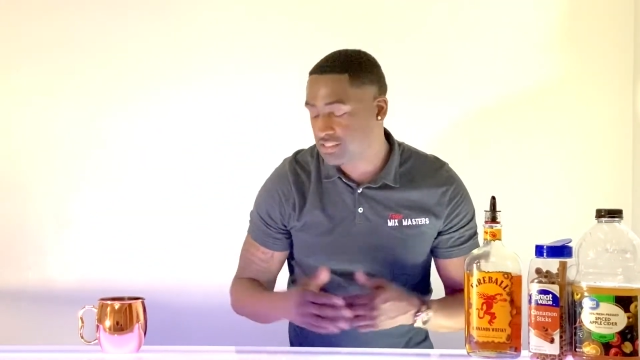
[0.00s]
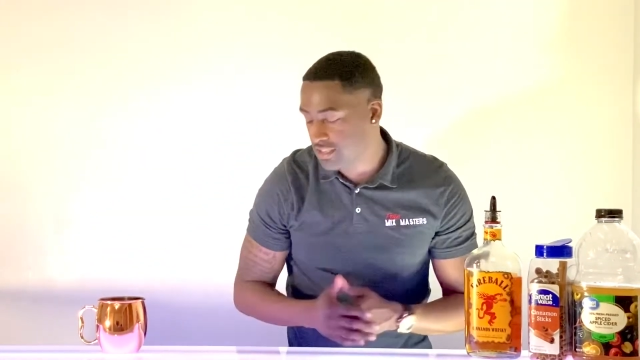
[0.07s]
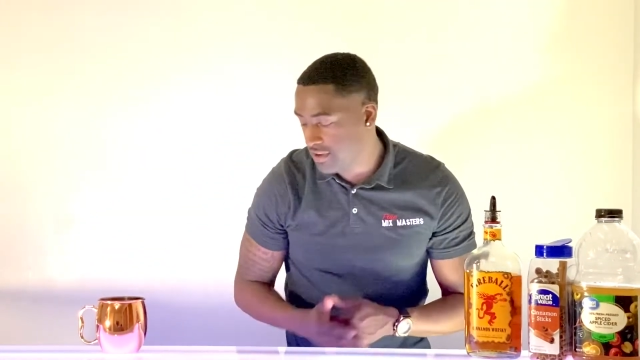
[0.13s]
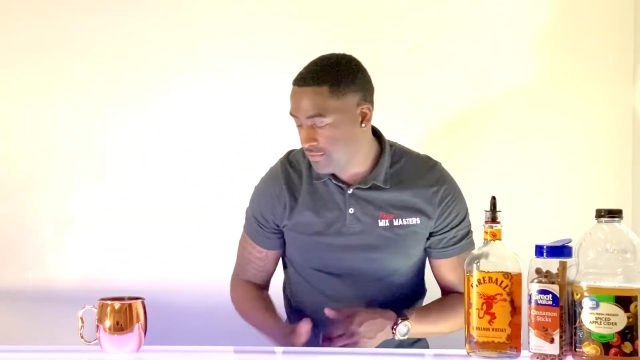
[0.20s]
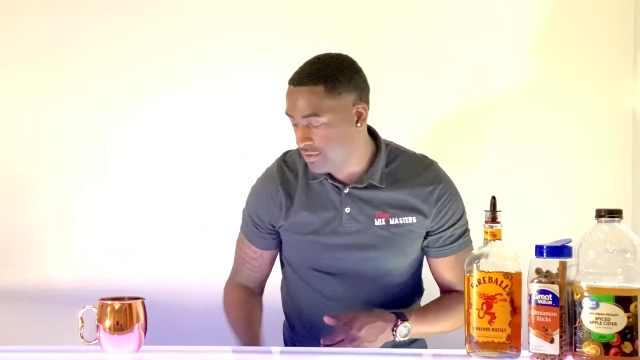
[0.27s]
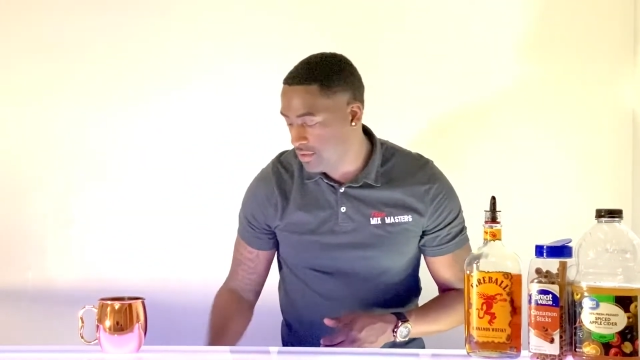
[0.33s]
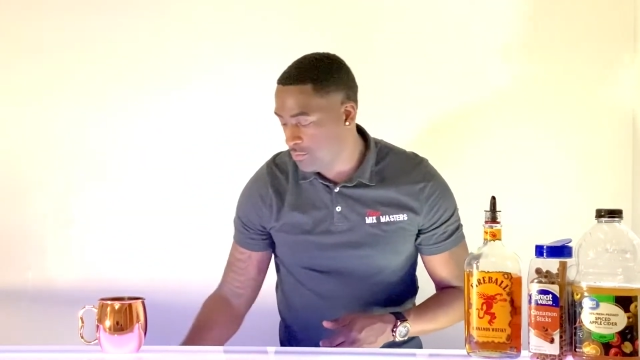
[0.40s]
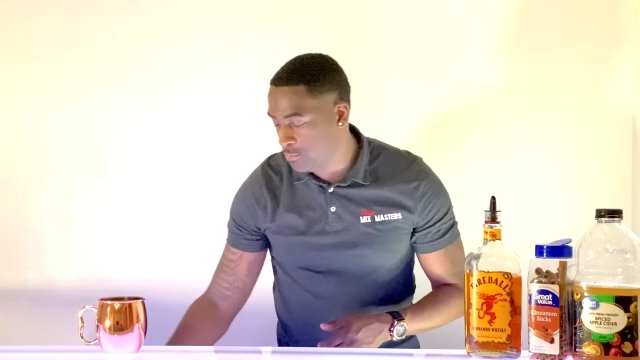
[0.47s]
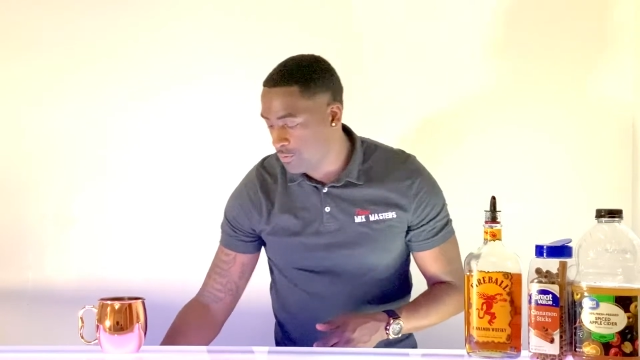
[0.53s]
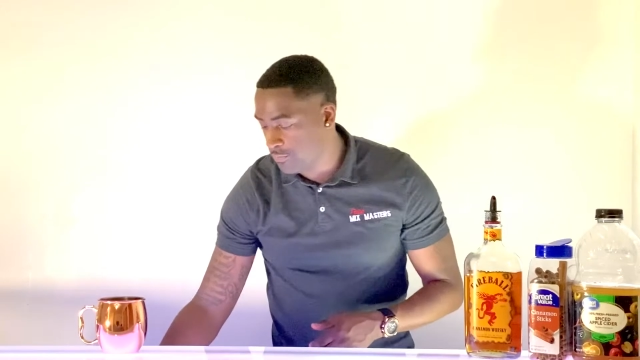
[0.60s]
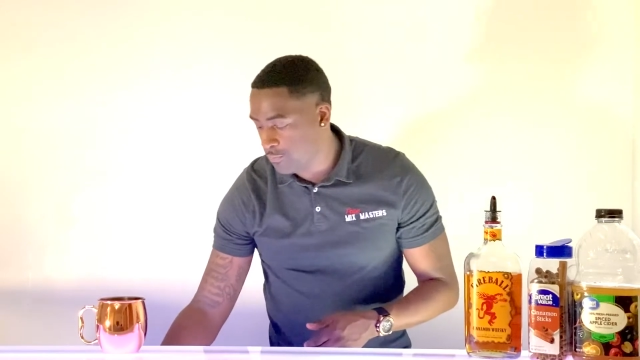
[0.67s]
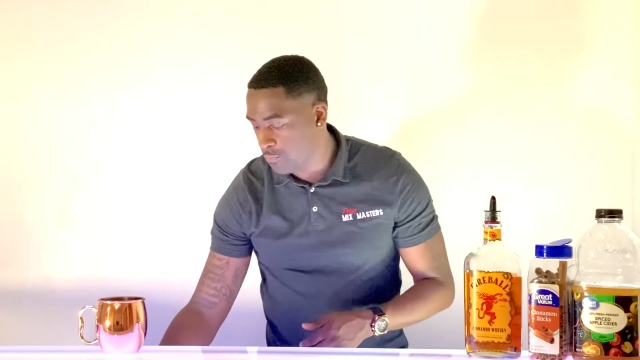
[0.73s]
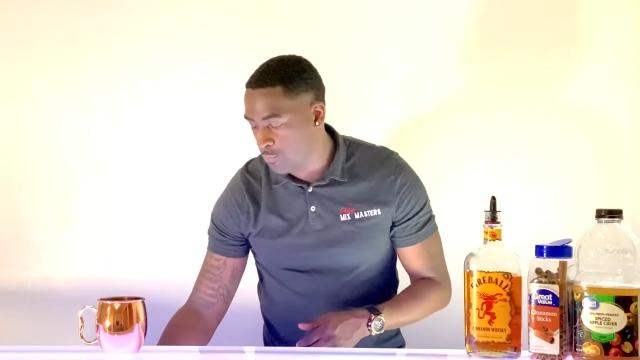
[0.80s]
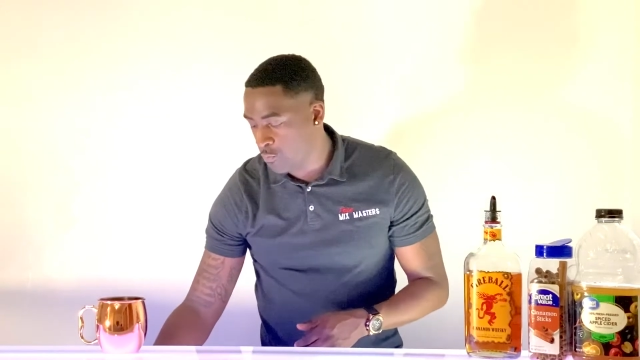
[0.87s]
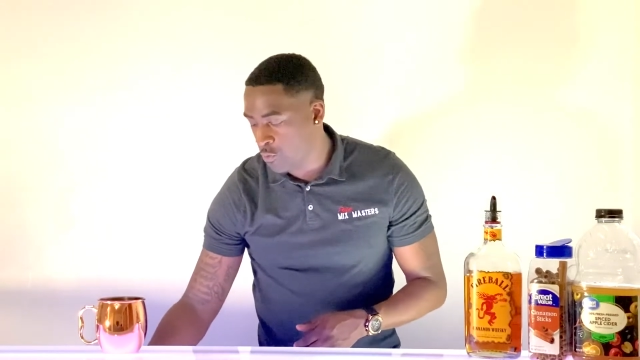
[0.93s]
of it with
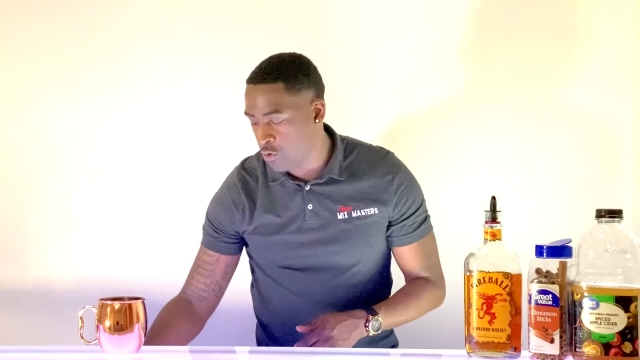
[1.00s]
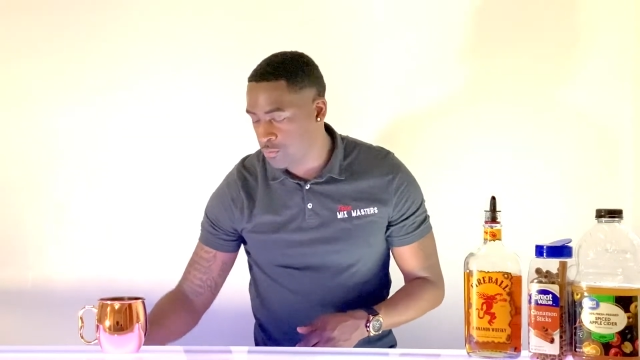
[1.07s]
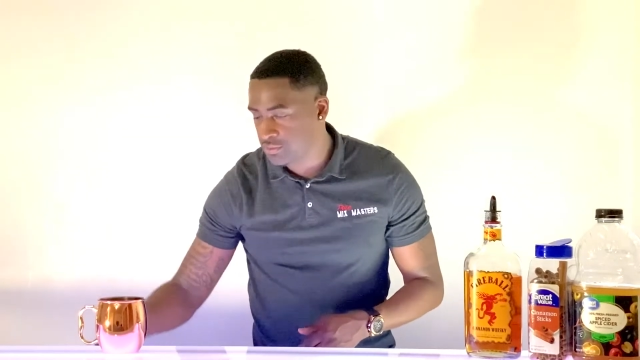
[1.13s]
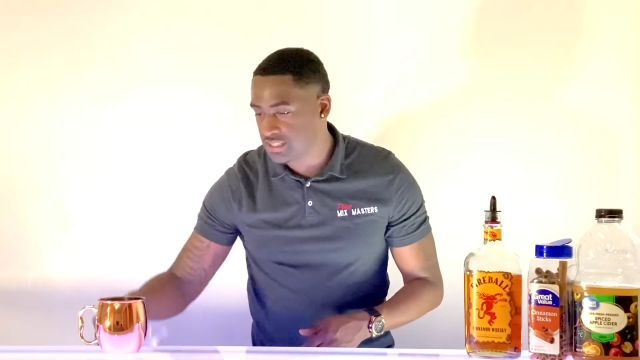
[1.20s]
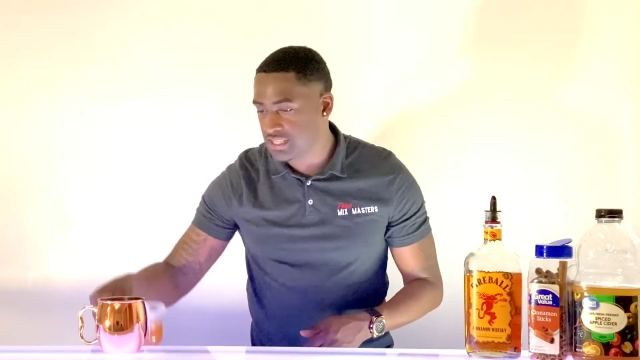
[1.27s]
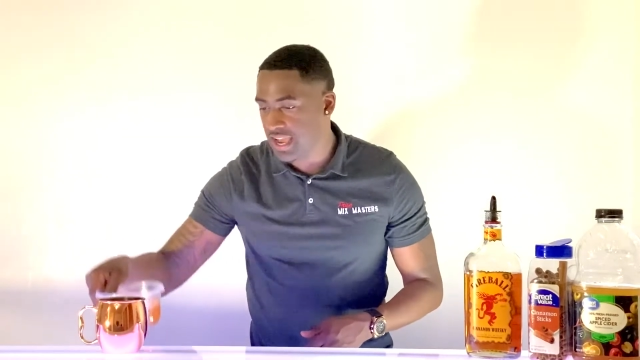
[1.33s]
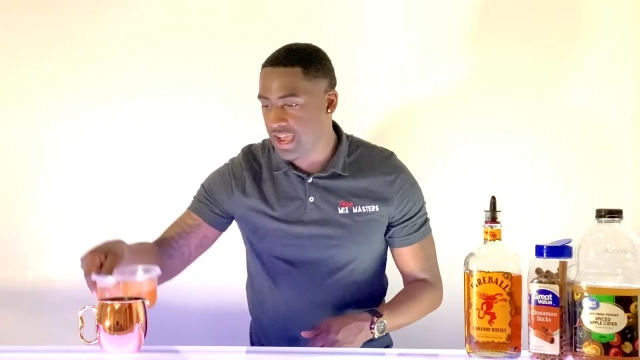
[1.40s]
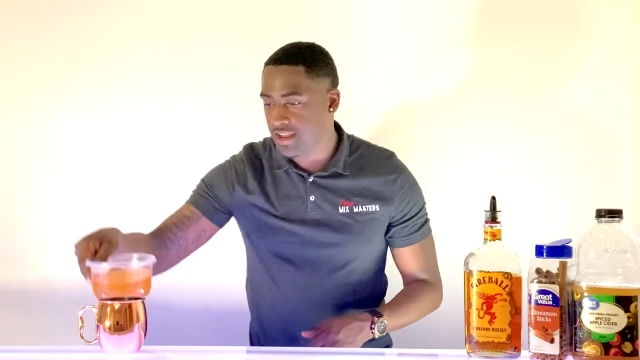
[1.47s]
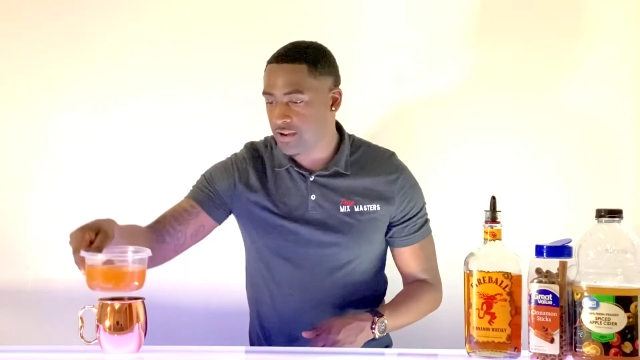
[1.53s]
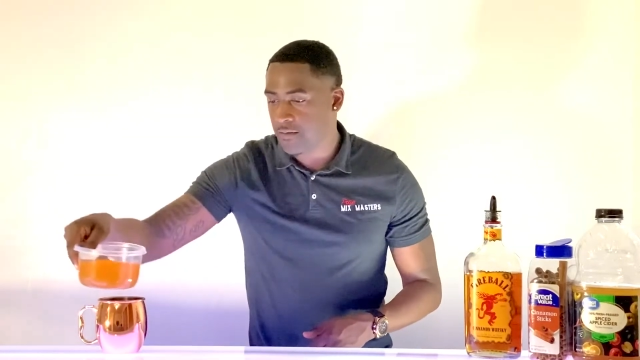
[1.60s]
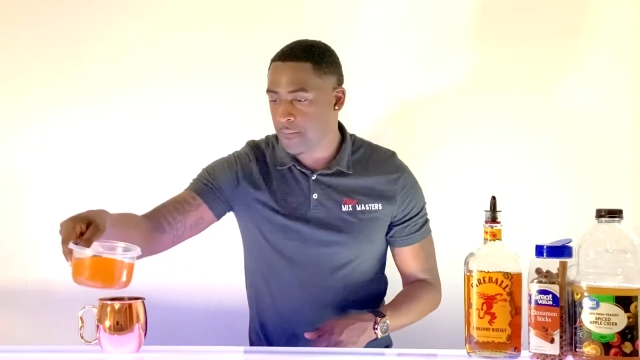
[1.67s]
warm cider.